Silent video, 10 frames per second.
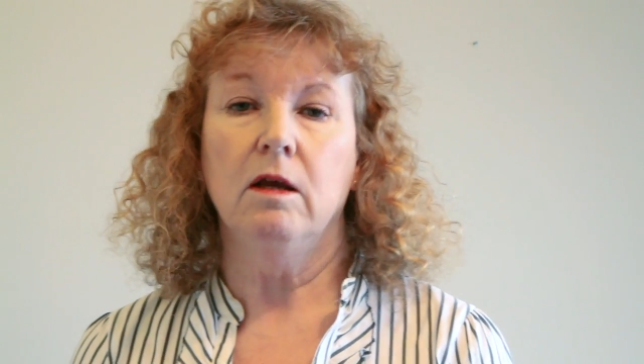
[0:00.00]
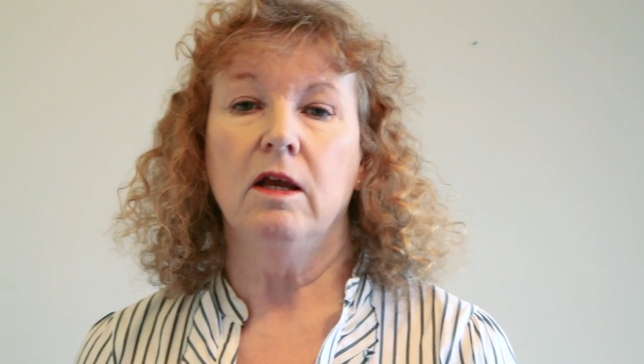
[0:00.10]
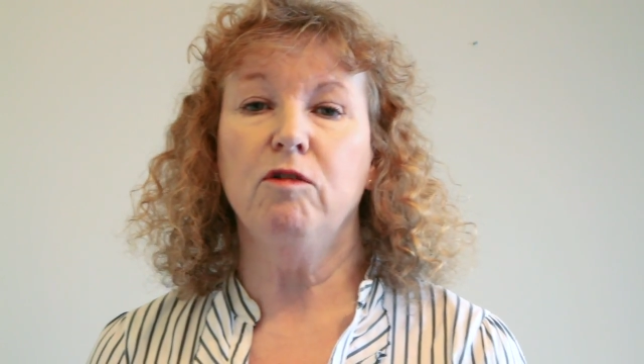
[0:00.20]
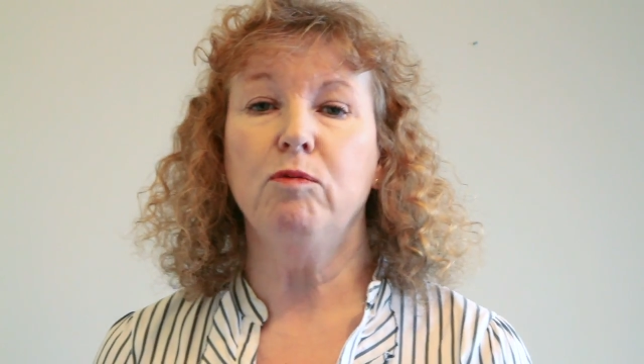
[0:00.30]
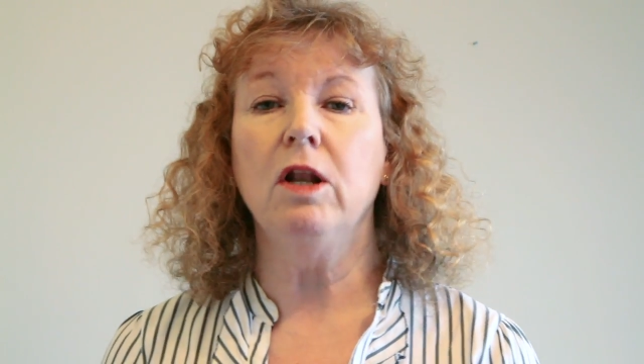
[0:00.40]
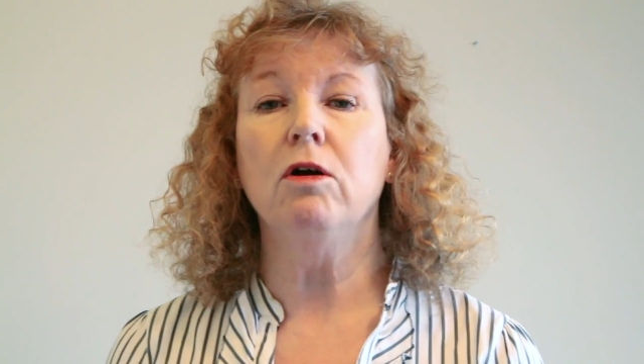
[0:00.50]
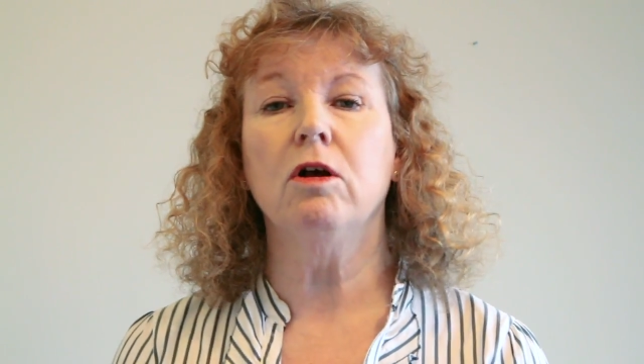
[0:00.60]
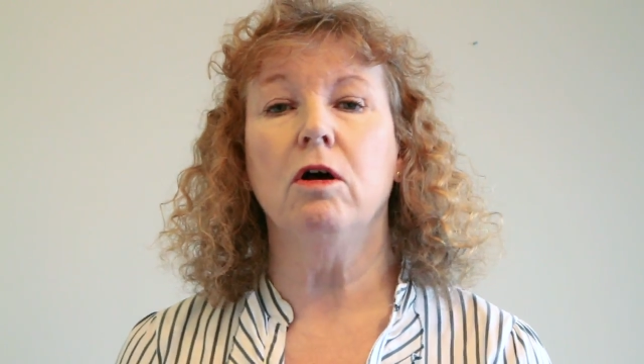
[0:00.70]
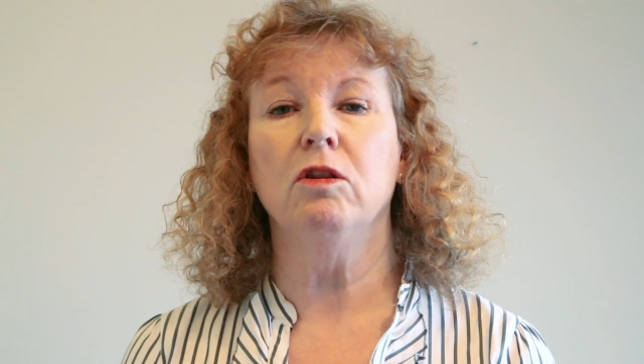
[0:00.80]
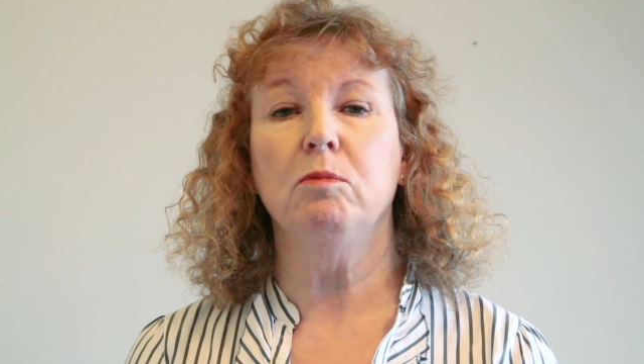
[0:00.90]
If we
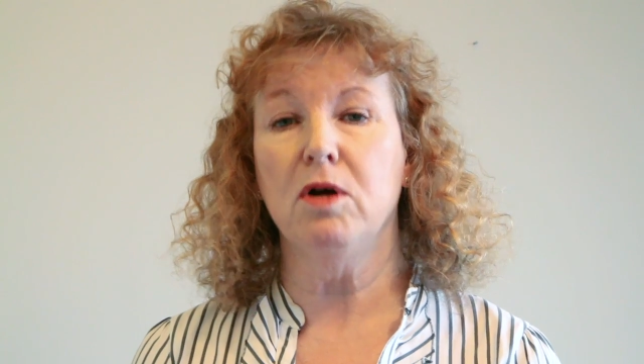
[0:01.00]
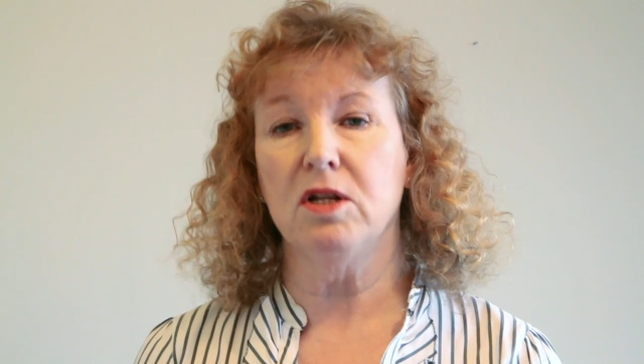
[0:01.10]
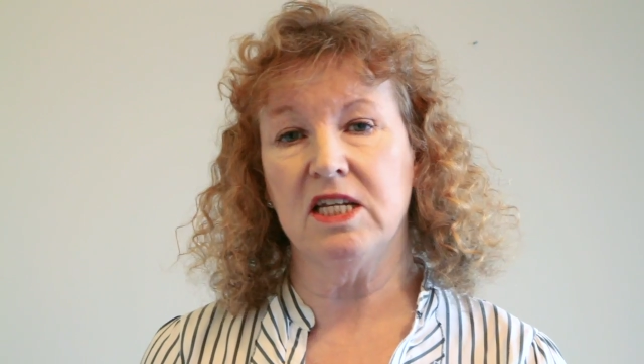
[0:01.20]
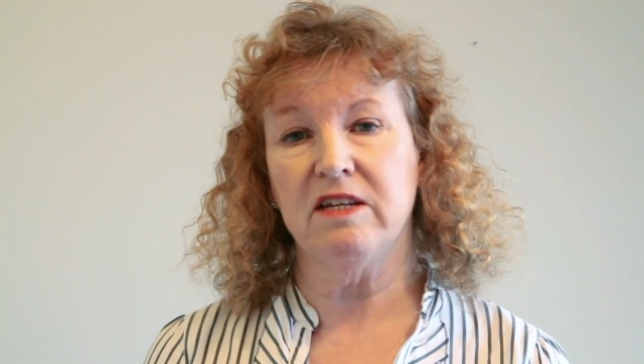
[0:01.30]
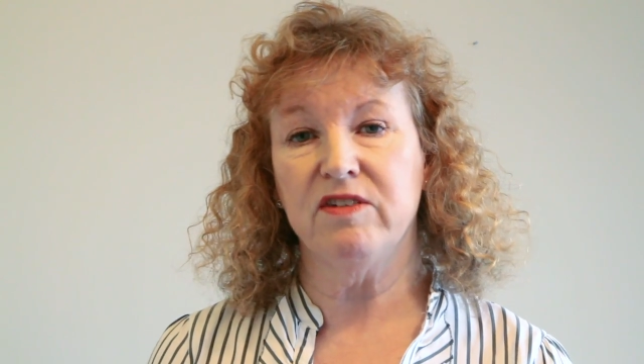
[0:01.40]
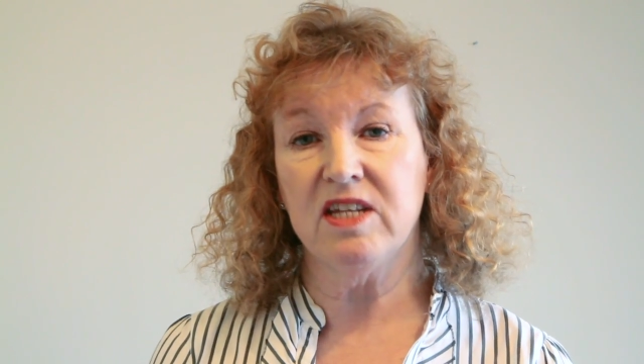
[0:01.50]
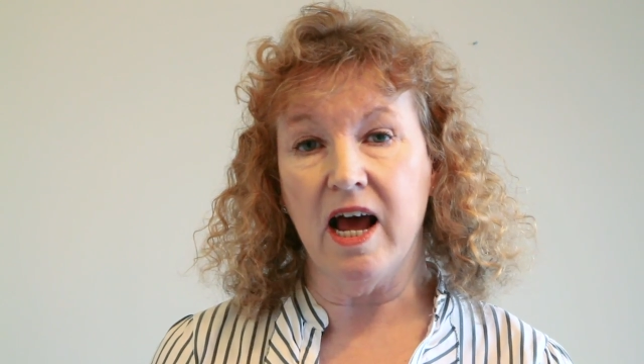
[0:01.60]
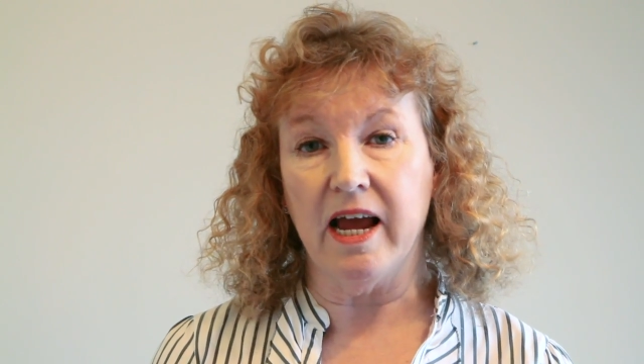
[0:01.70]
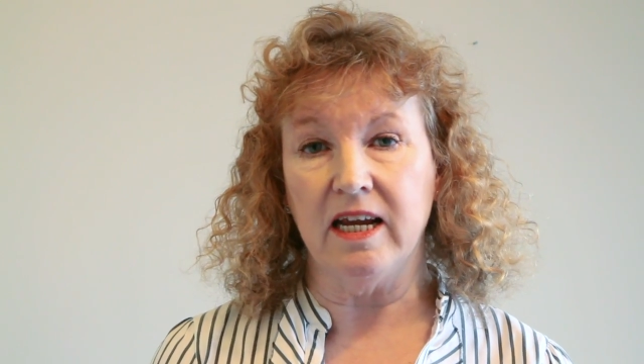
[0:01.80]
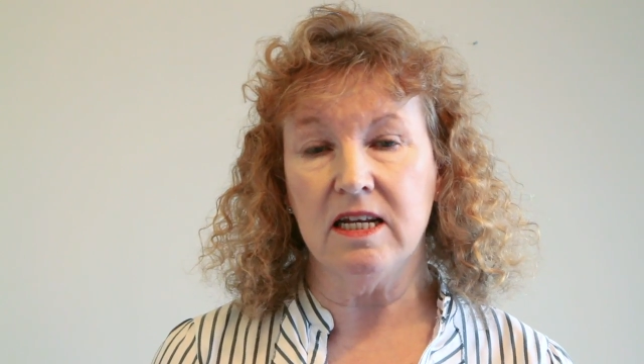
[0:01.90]
look on the positive
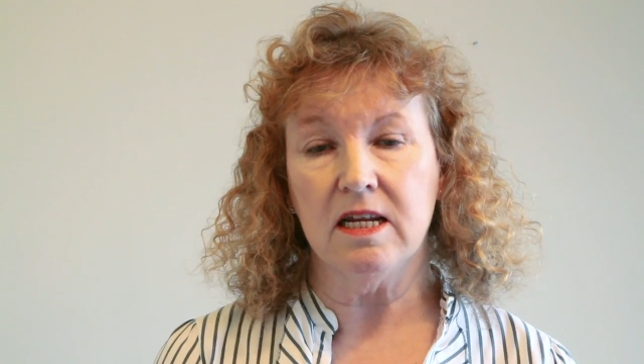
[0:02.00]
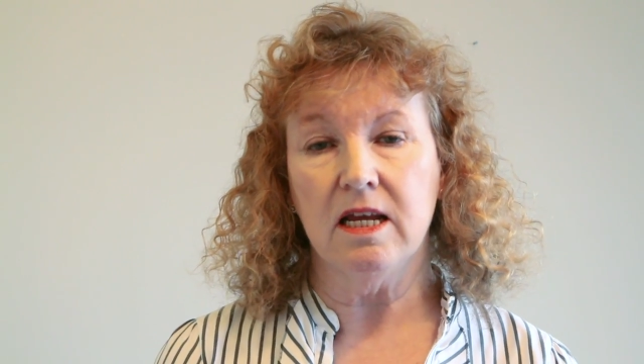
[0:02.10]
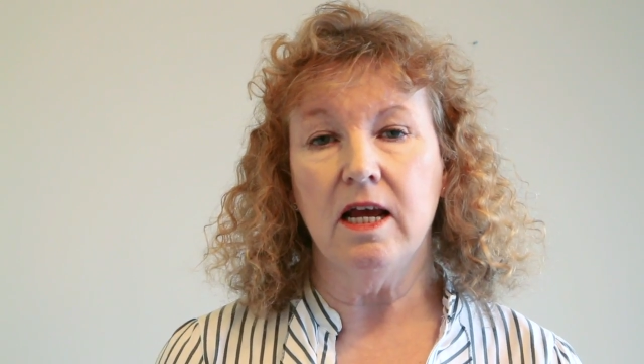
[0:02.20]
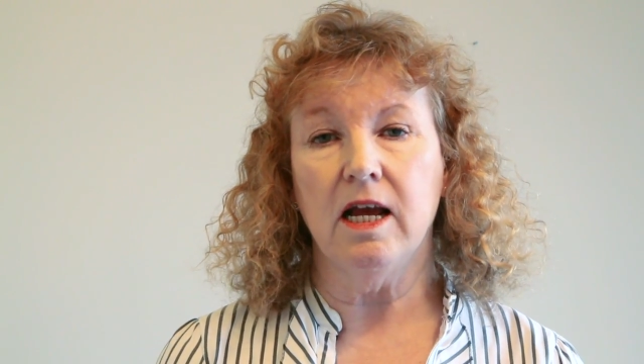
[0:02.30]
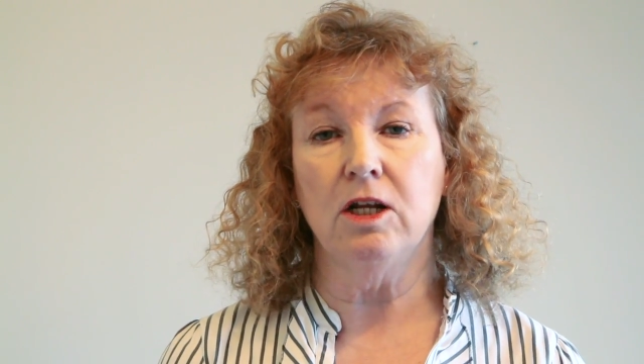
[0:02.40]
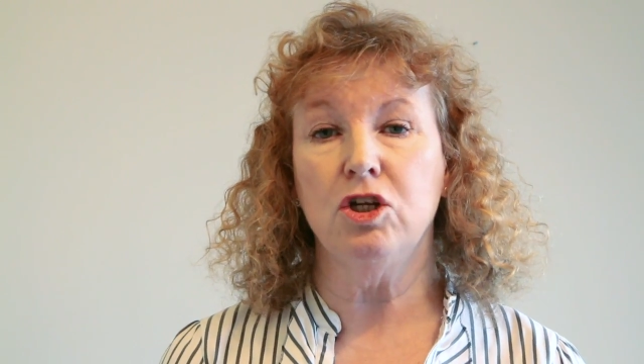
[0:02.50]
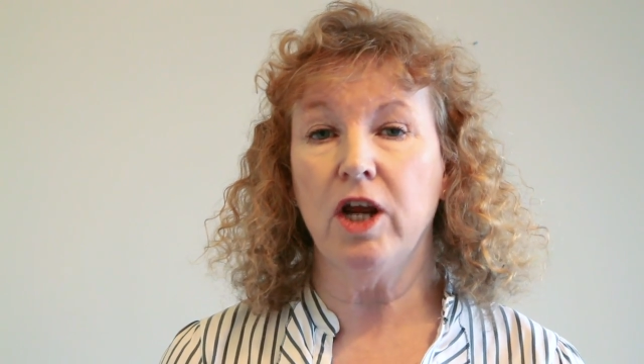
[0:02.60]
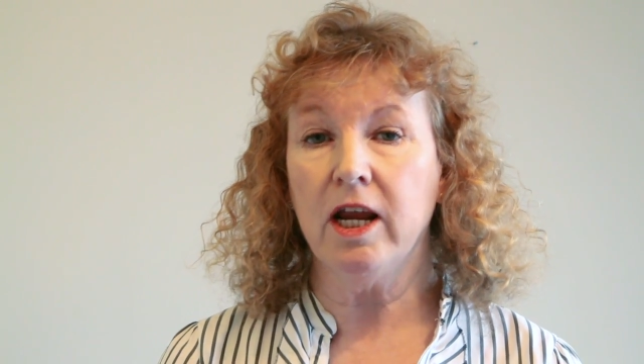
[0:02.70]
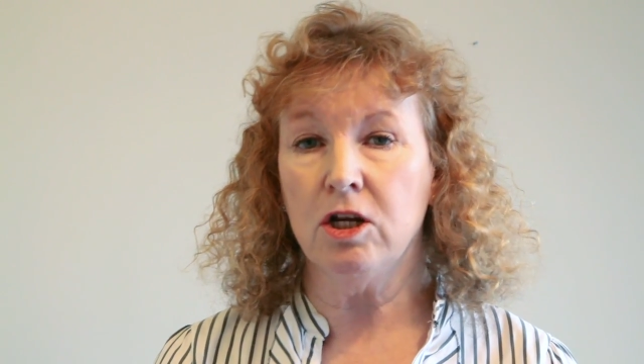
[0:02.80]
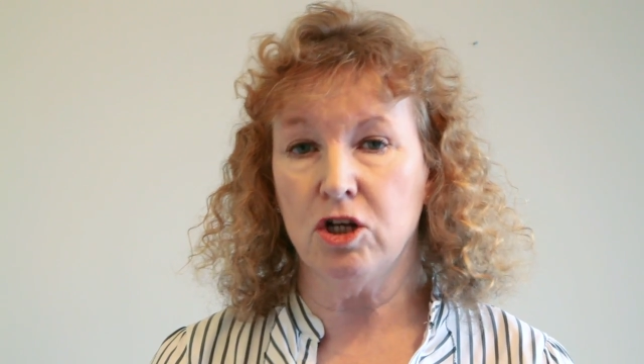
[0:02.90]
side and
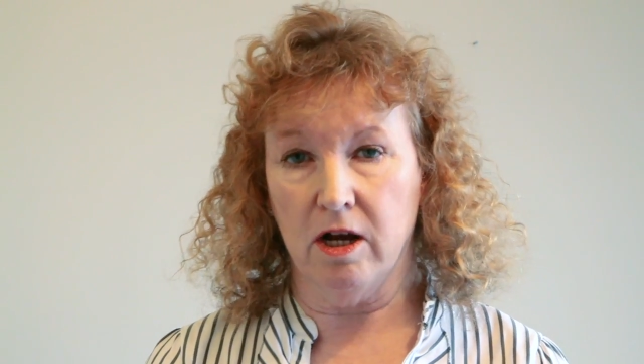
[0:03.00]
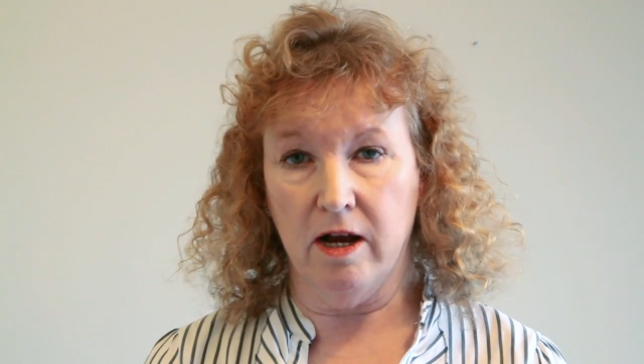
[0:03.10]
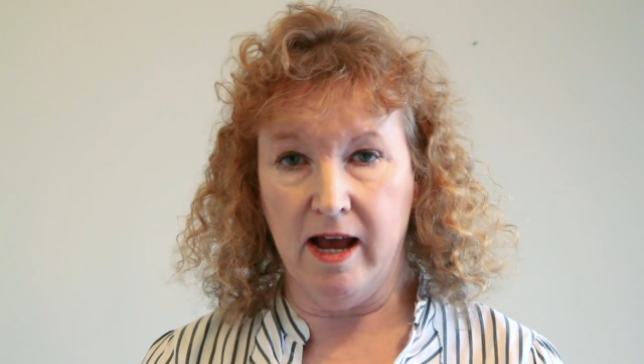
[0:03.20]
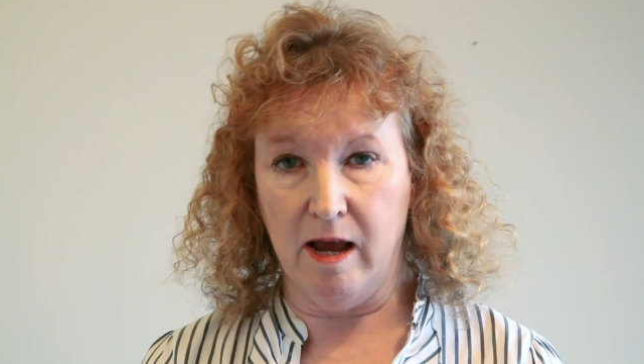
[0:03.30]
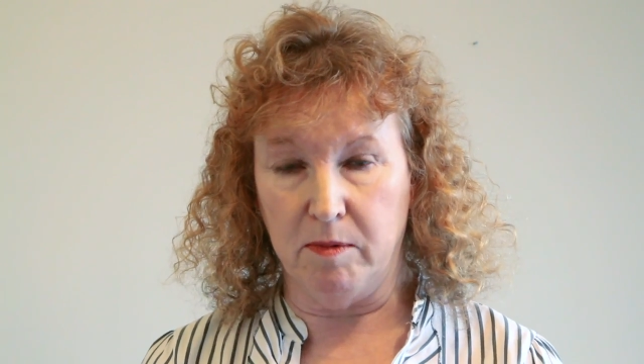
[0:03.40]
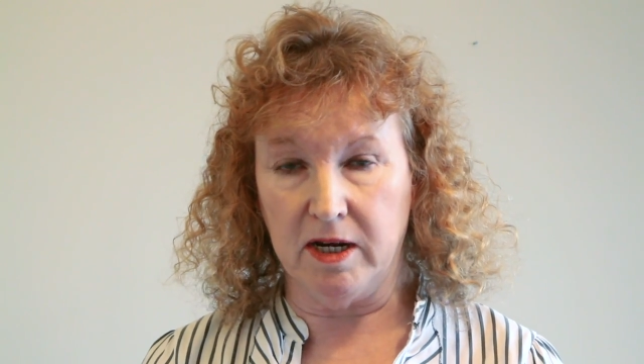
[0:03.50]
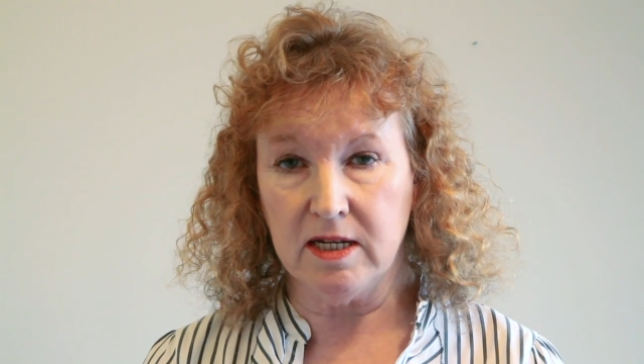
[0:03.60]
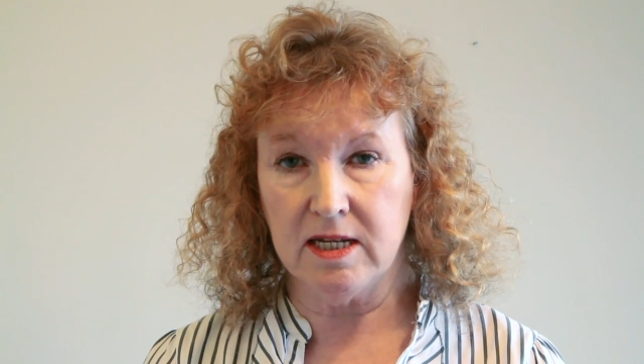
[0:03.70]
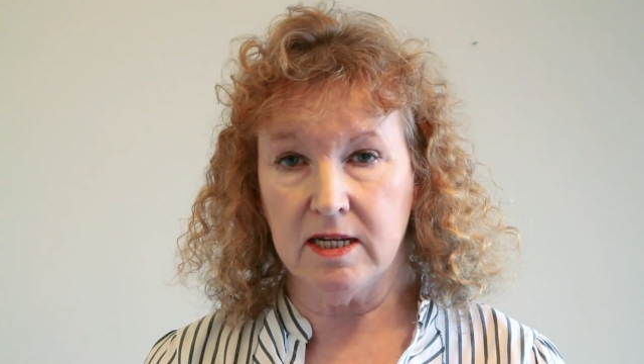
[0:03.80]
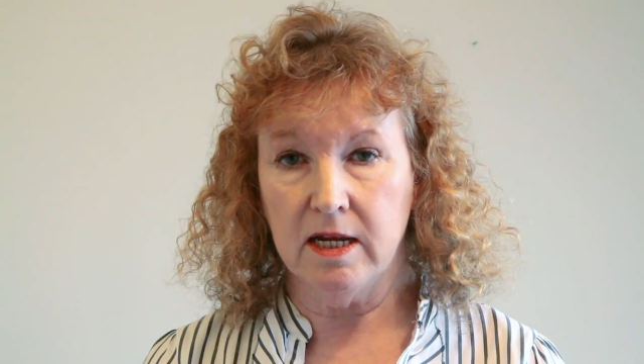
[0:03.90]
change our
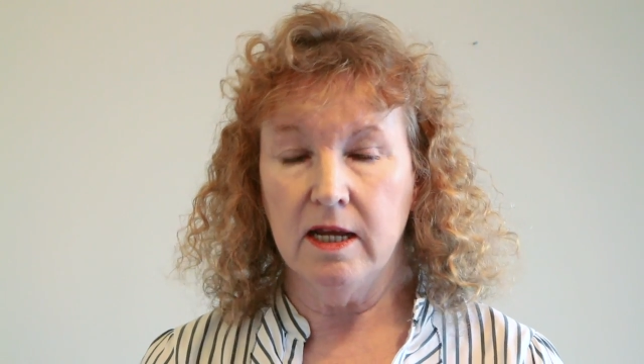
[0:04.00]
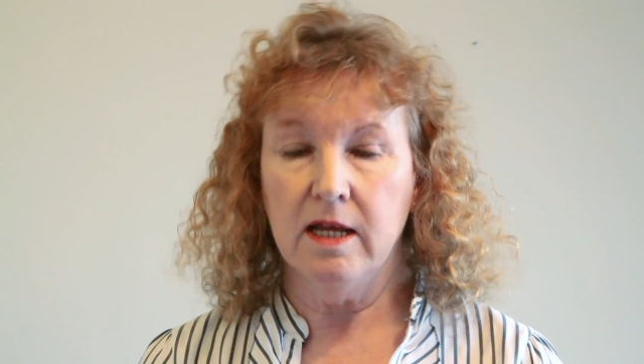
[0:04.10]
habits,